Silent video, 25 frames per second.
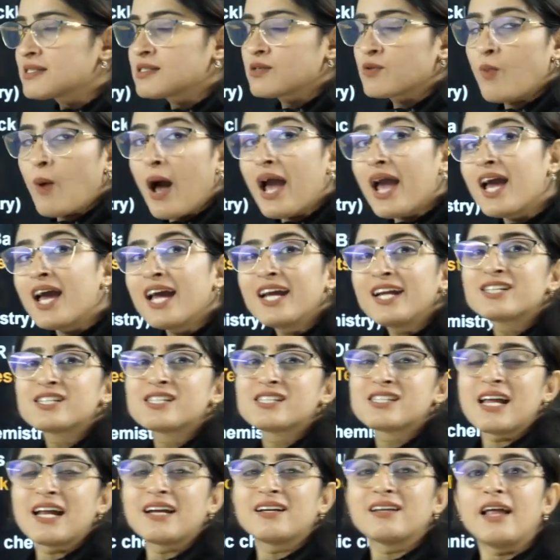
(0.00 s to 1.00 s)
Why I
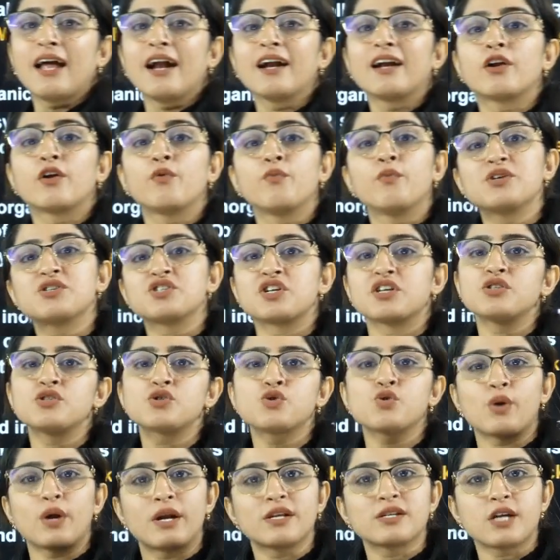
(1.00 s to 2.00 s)
said that revision
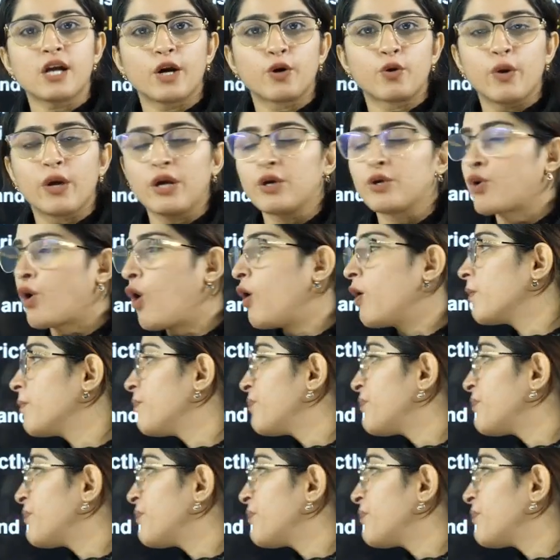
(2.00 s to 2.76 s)
students are doing wrong.